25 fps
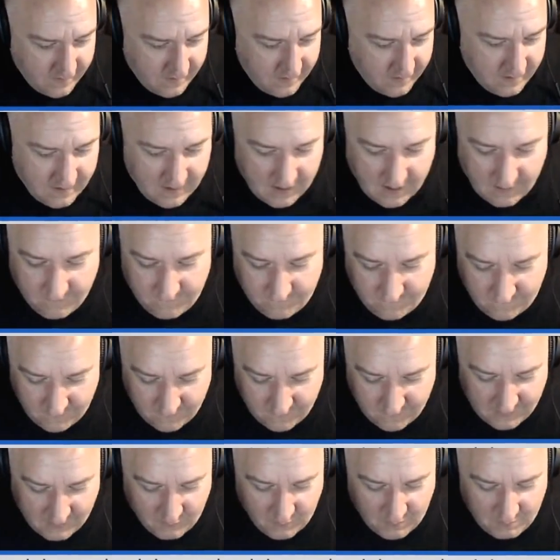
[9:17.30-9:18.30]
I fear
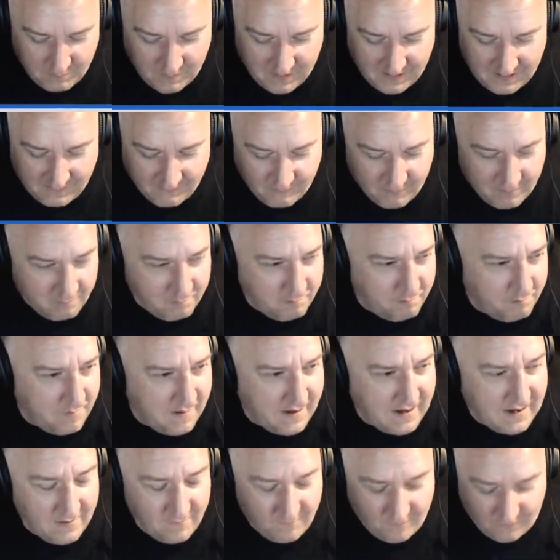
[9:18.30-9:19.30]
that we may have been
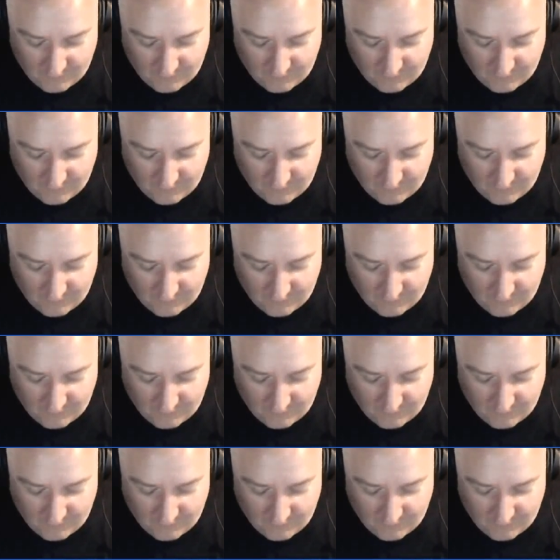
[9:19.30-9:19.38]
banned from